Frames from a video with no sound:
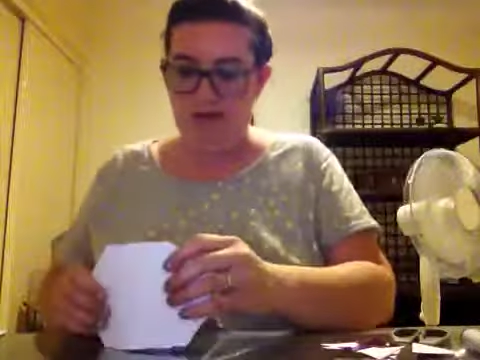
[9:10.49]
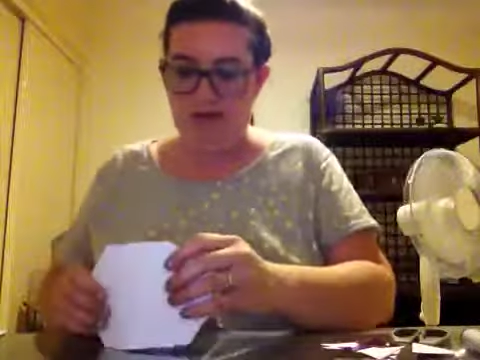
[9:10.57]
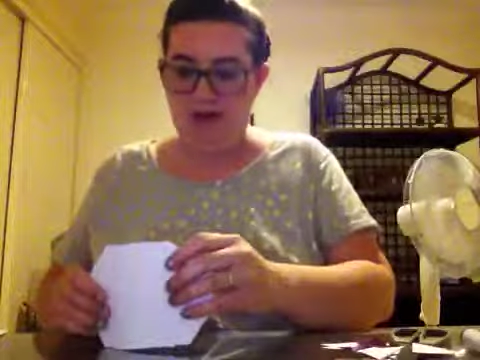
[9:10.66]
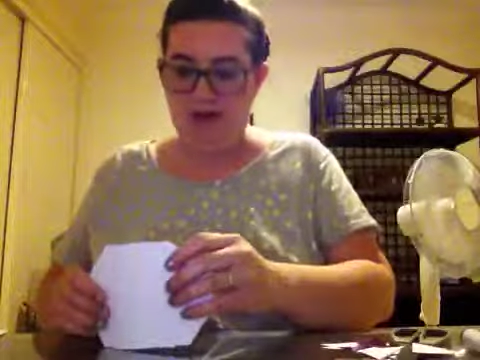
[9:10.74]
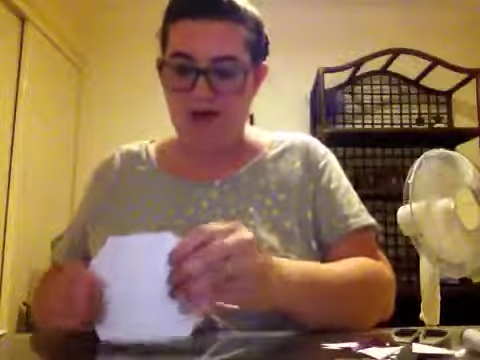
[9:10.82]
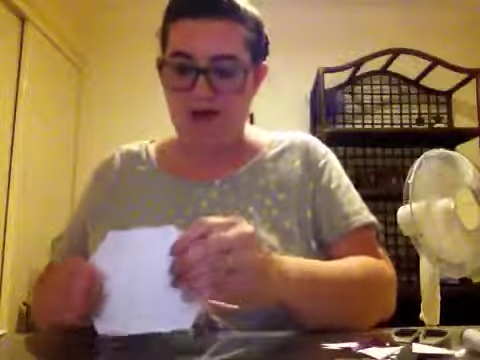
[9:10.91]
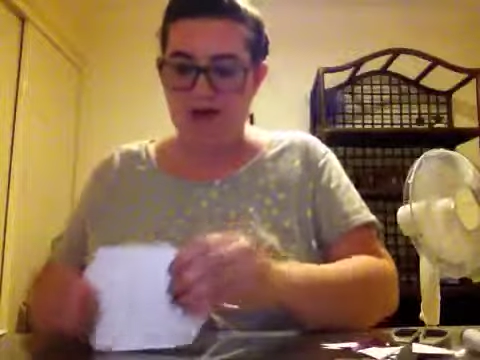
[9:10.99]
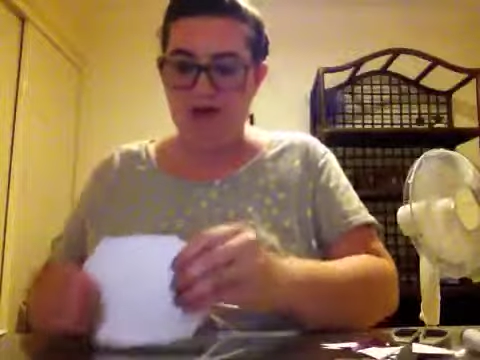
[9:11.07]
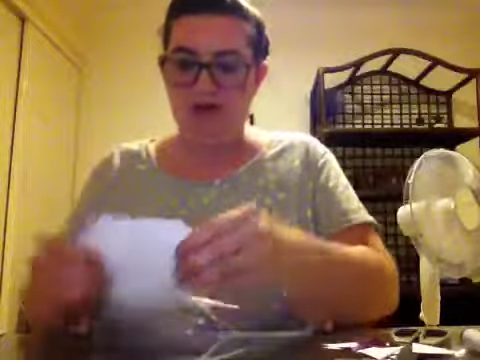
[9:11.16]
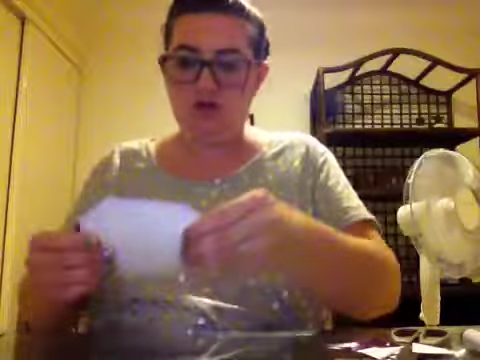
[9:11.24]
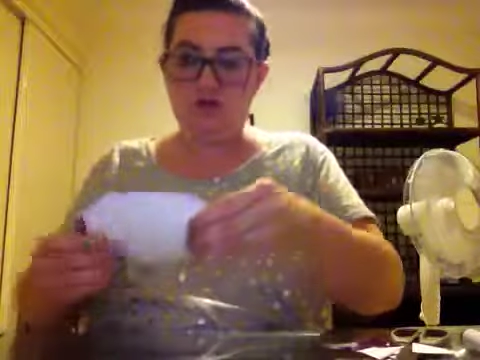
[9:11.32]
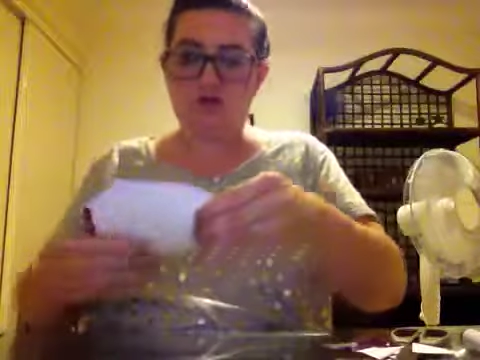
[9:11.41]
And then
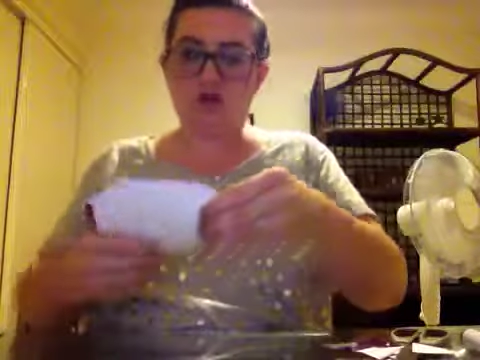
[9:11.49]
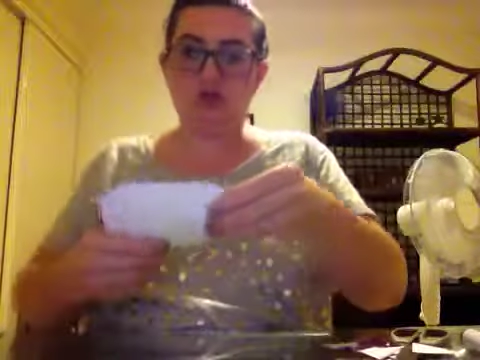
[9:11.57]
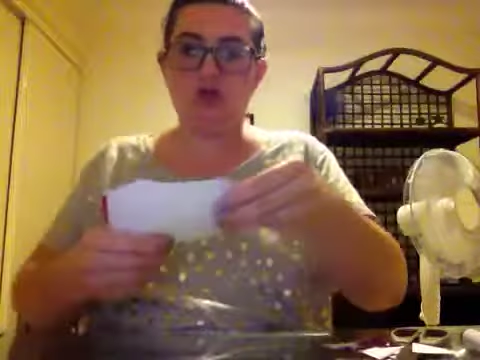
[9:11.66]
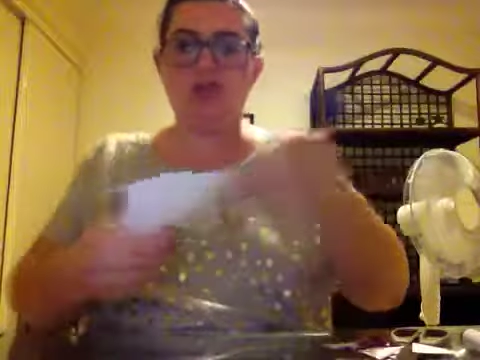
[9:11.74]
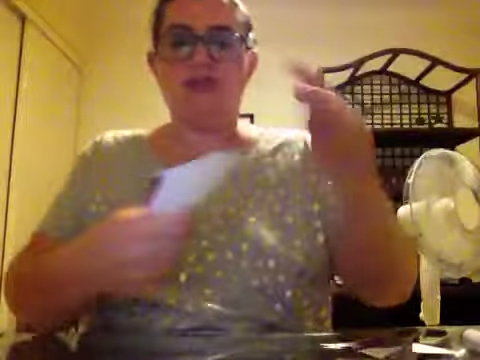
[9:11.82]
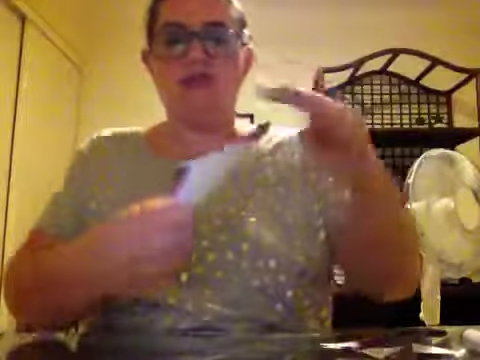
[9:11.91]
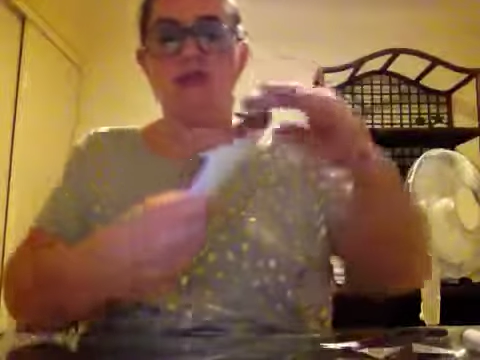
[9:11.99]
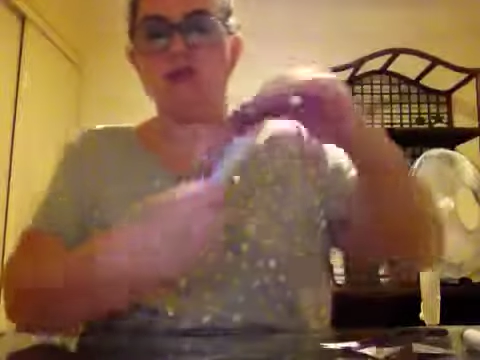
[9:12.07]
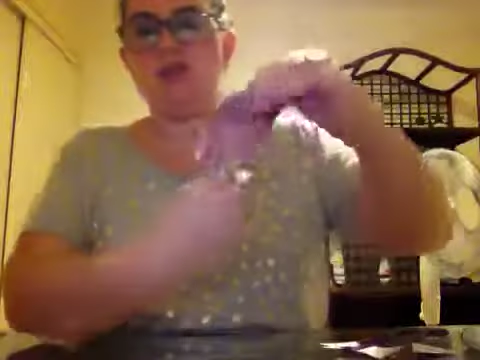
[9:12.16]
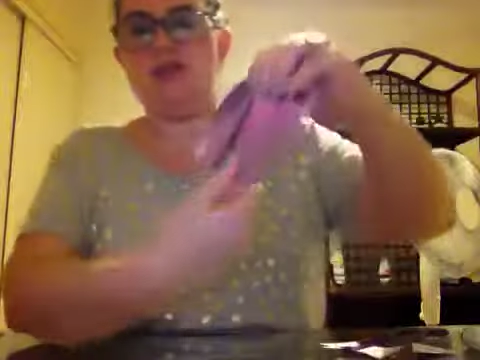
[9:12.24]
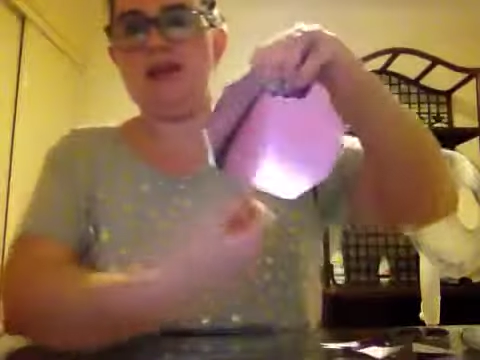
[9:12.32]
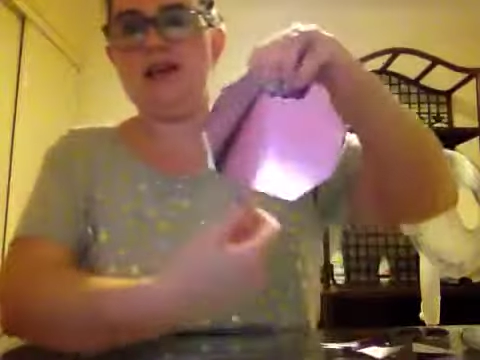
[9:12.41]
you make sure it's all
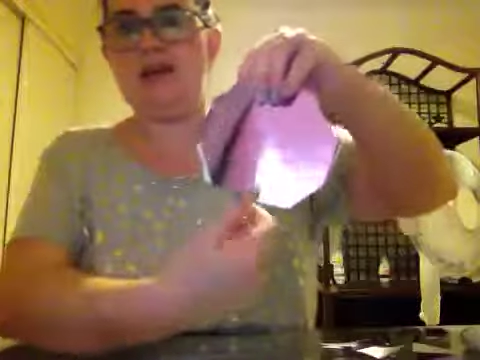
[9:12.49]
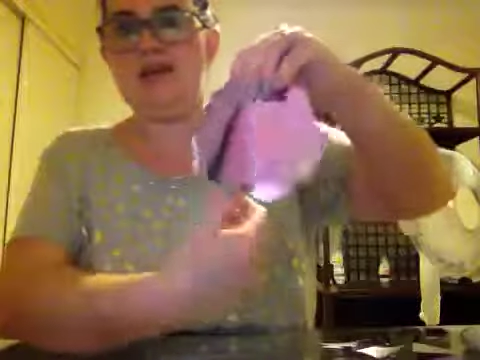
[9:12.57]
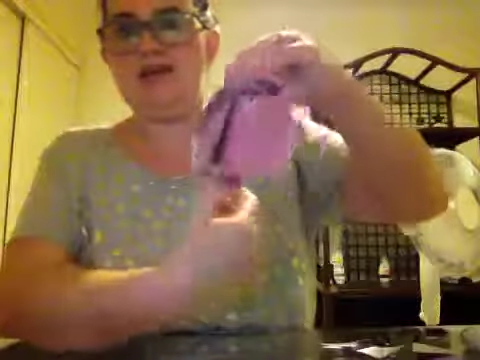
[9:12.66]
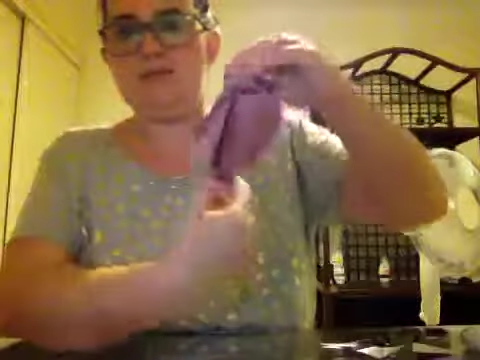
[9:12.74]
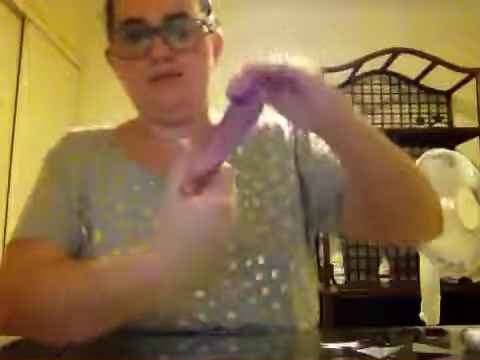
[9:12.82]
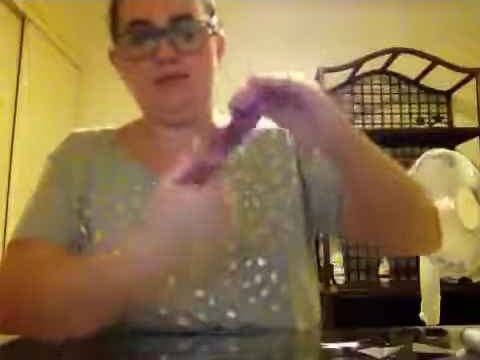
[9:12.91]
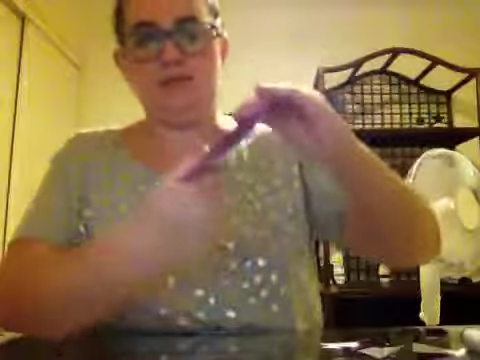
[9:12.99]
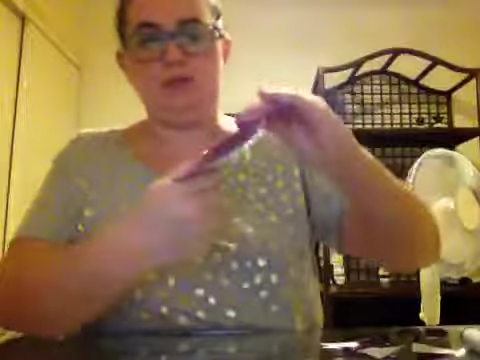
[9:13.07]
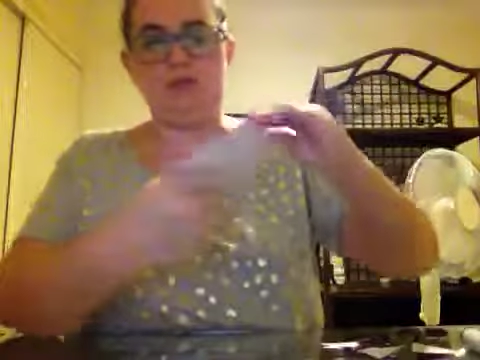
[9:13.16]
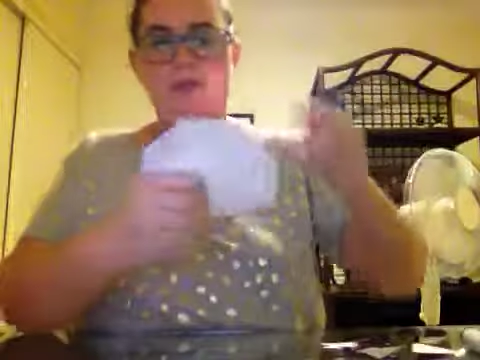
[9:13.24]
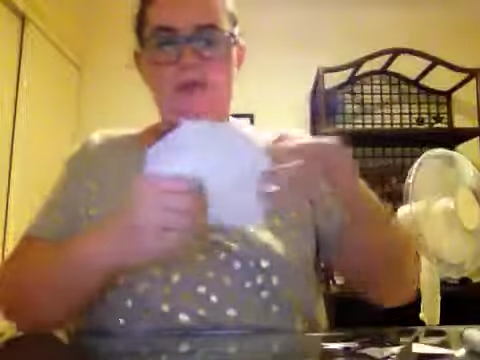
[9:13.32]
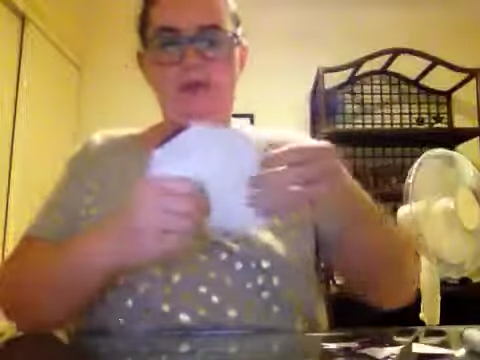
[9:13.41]
together
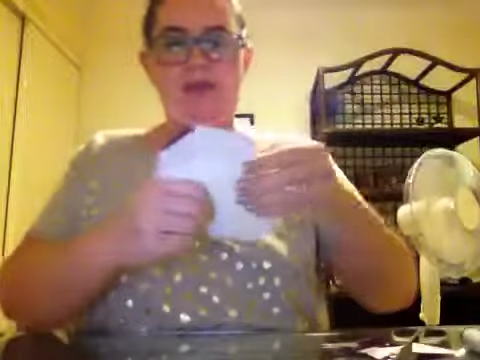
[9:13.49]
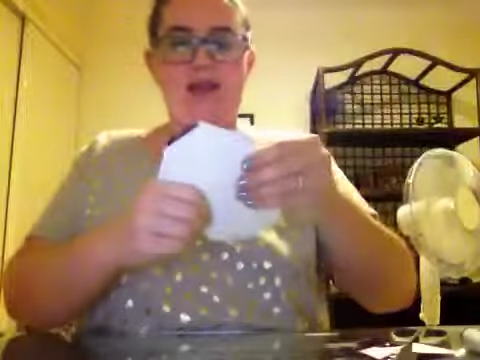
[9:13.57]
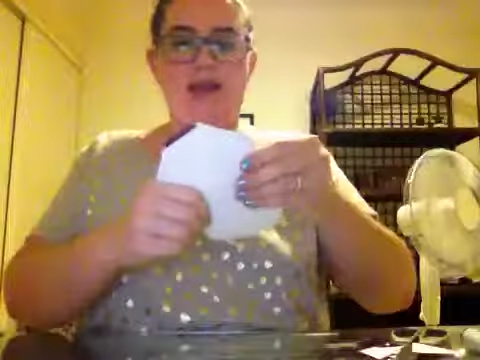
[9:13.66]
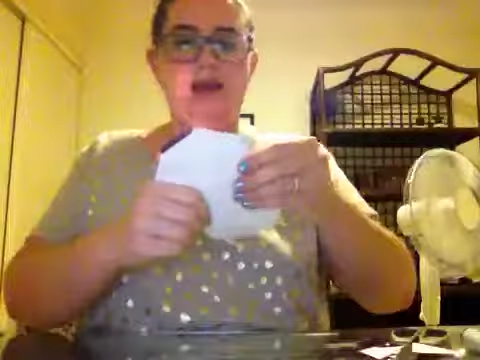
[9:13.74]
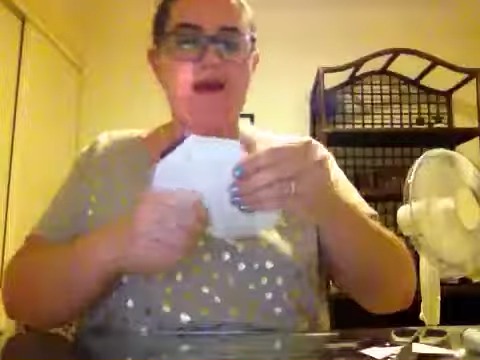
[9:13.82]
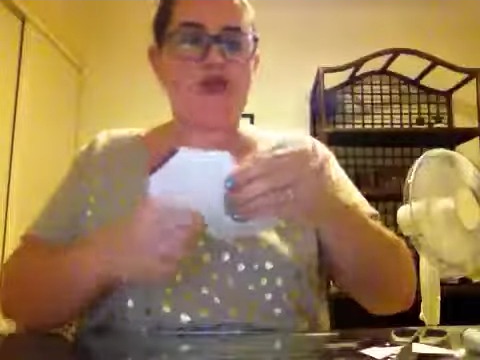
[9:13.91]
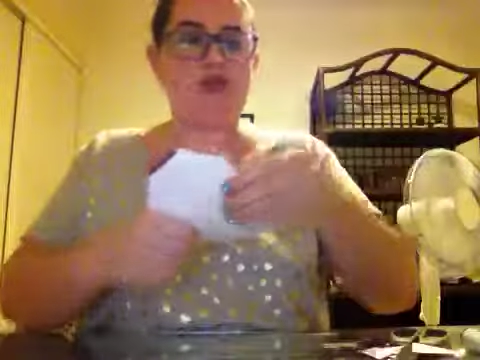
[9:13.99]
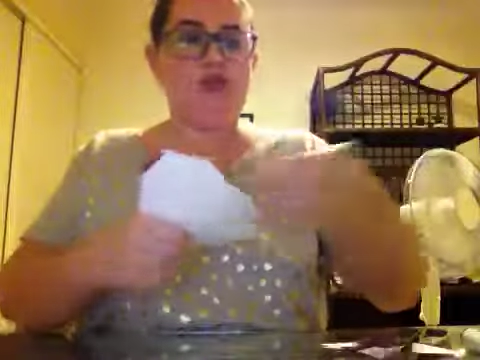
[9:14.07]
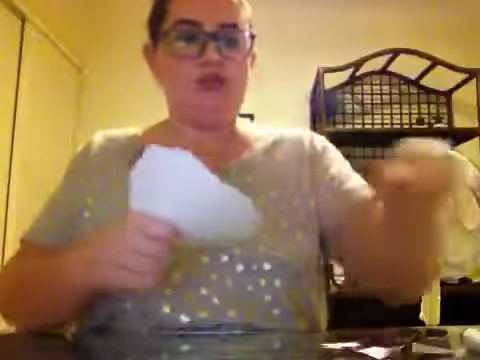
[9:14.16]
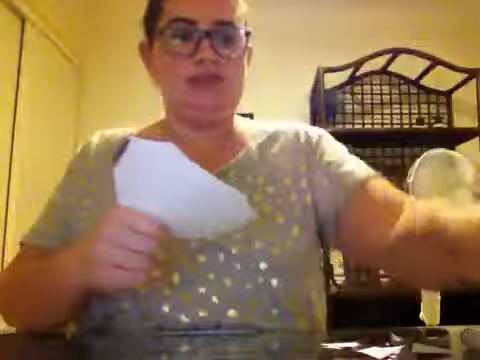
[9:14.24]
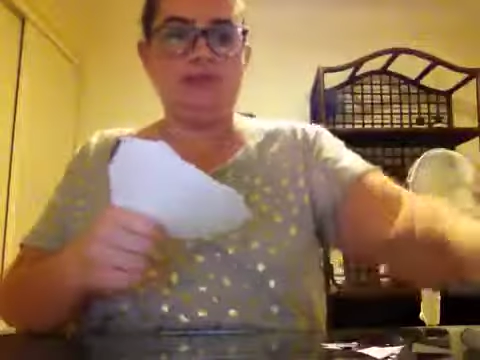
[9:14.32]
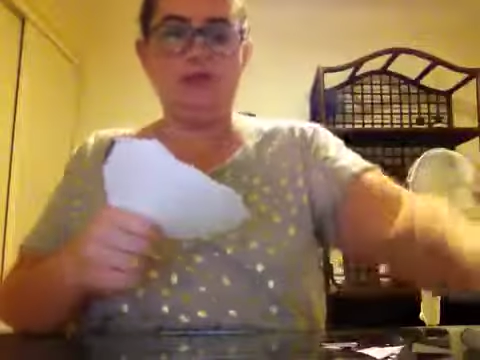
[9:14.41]
and you
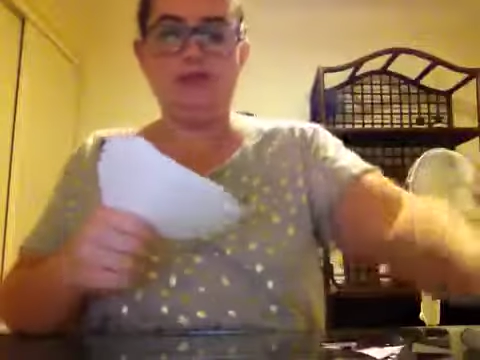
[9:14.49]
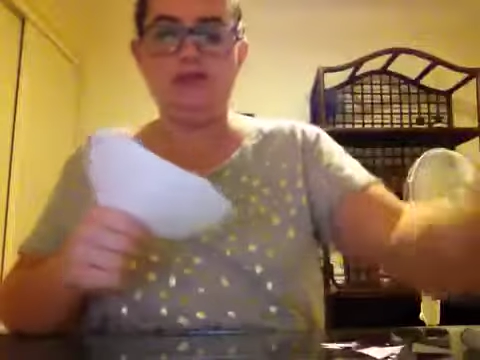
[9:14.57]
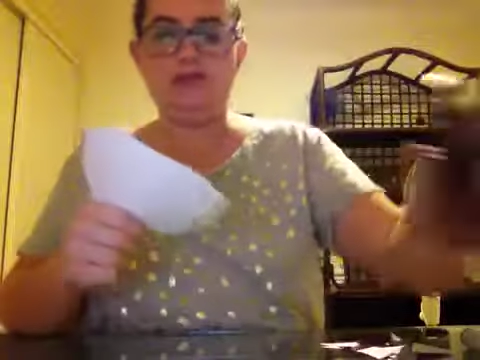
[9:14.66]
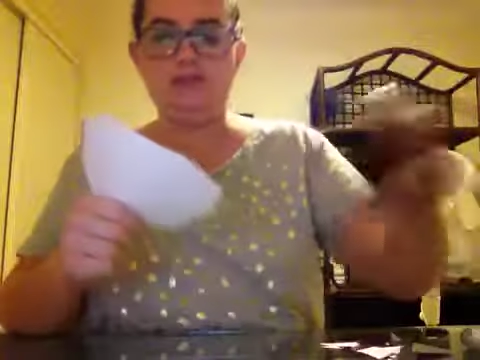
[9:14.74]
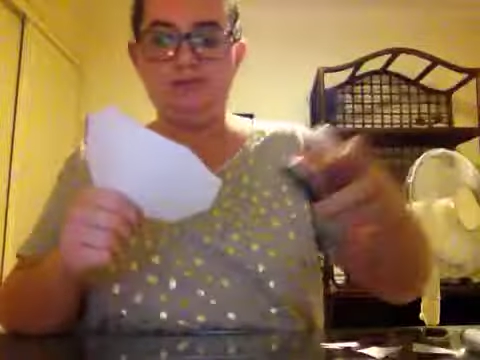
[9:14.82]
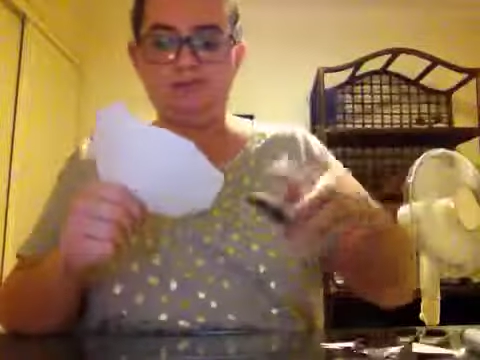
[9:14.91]
staple it.